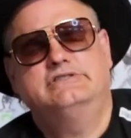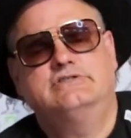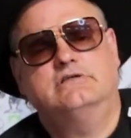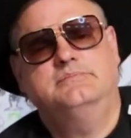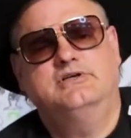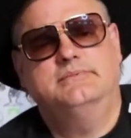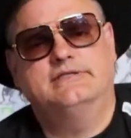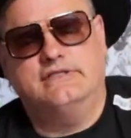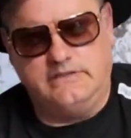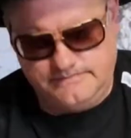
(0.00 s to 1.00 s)
I should talk to Bill
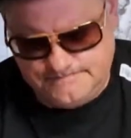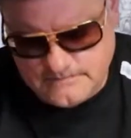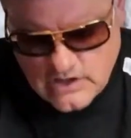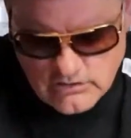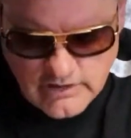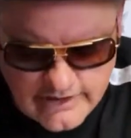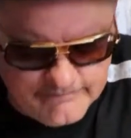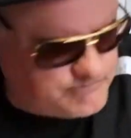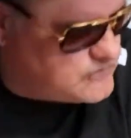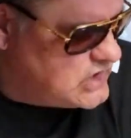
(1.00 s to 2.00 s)
about that.
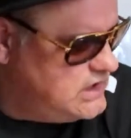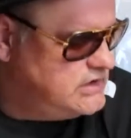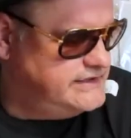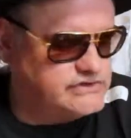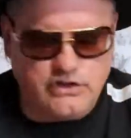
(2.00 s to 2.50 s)
All right,